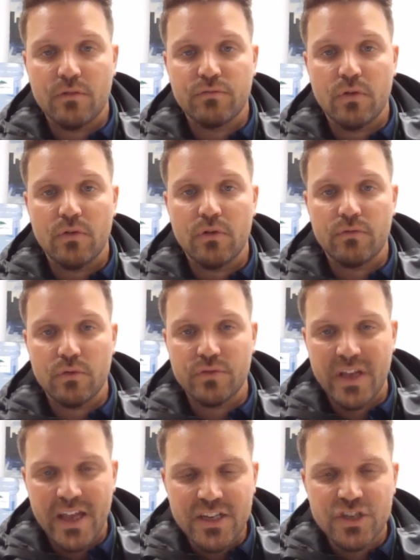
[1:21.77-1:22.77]

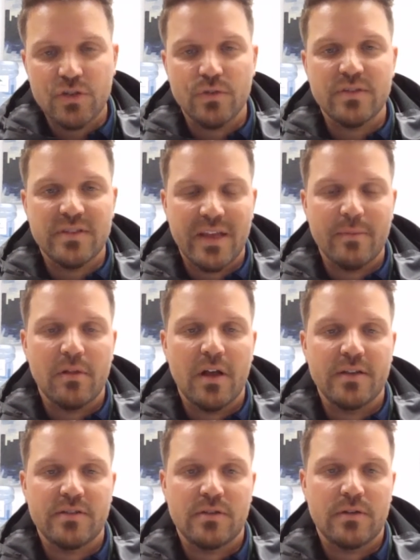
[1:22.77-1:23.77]
rotational
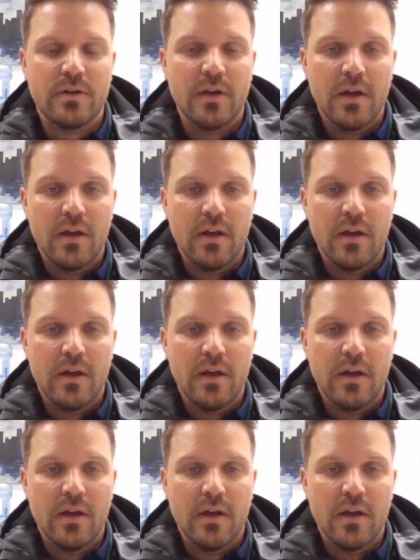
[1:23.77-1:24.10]
stabilizer